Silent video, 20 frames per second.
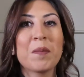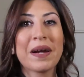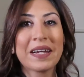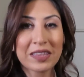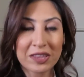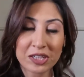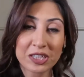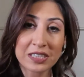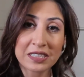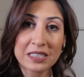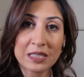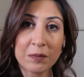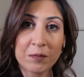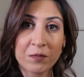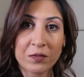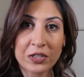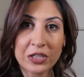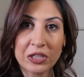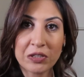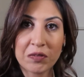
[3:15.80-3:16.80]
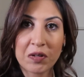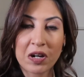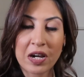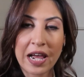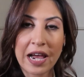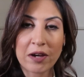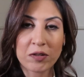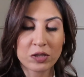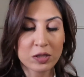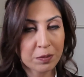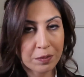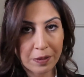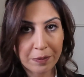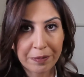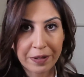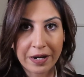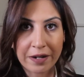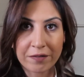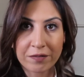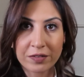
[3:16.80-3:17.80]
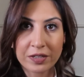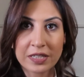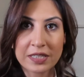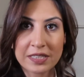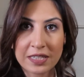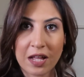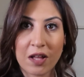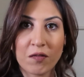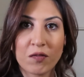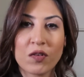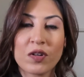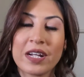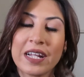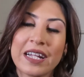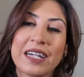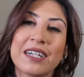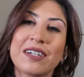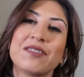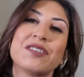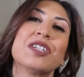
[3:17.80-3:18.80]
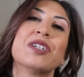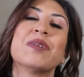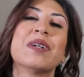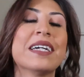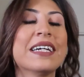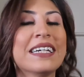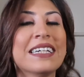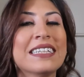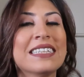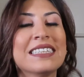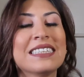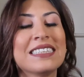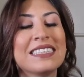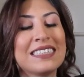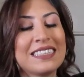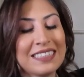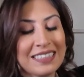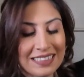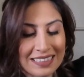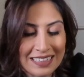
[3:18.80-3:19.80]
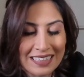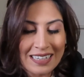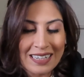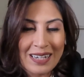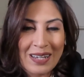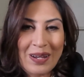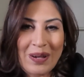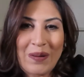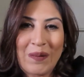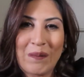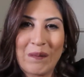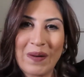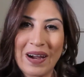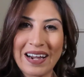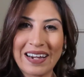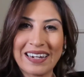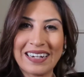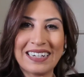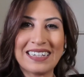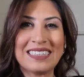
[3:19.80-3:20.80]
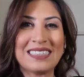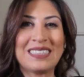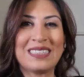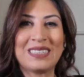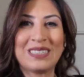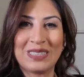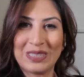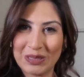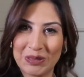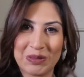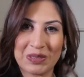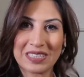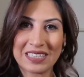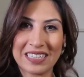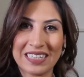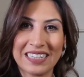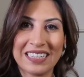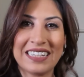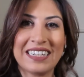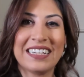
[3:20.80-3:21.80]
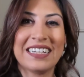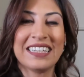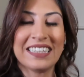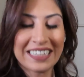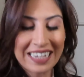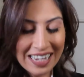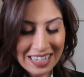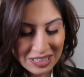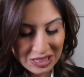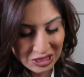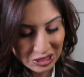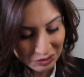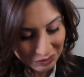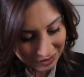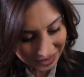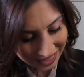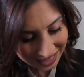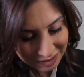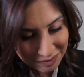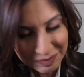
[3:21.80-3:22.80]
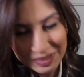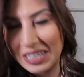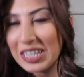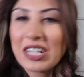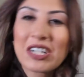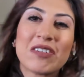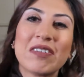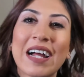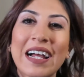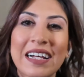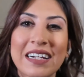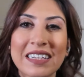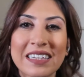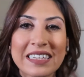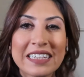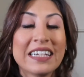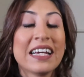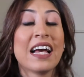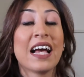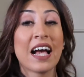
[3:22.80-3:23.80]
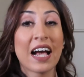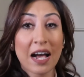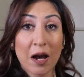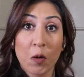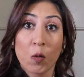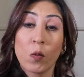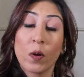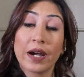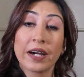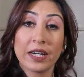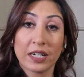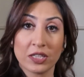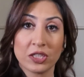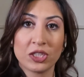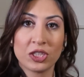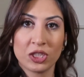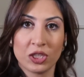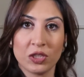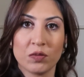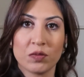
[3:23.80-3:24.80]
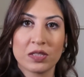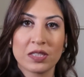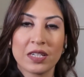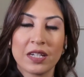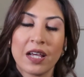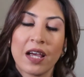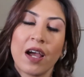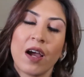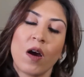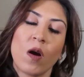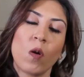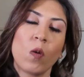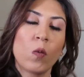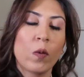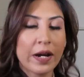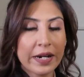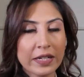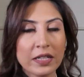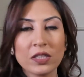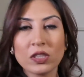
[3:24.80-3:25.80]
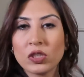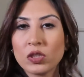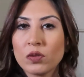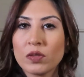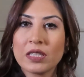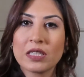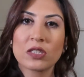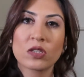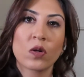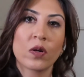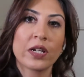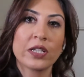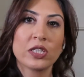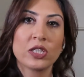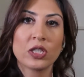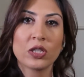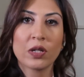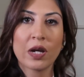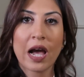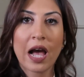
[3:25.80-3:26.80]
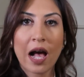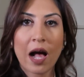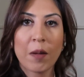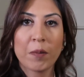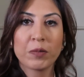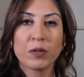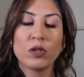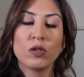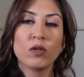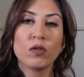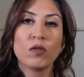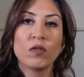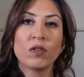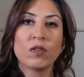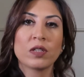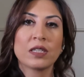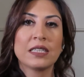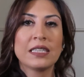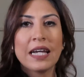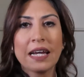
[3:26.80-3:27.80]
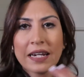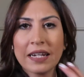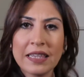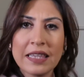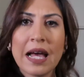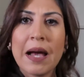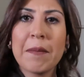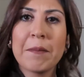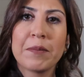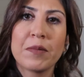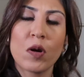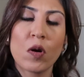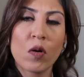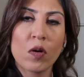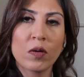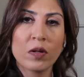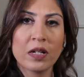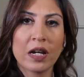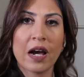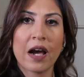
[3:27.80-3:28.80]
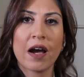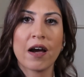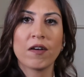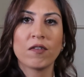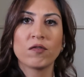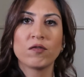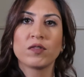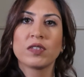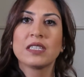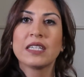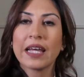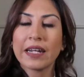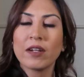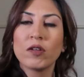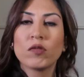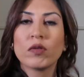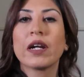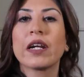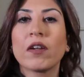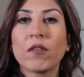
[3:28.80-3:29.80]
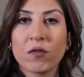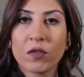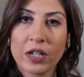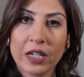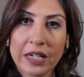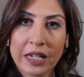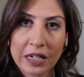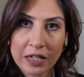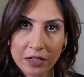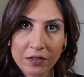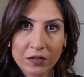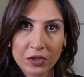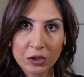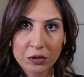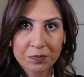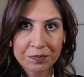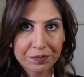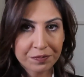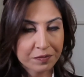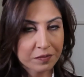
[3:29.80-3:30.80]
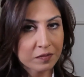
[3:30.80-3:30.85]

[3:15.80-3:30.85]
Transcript: my third tip for you on how to prepare for a telephone interview is wear a suit. Yes, you heard me correctly. Wear a suit. Wearing a suit is going to help you get in that mode of getting ready for an interview.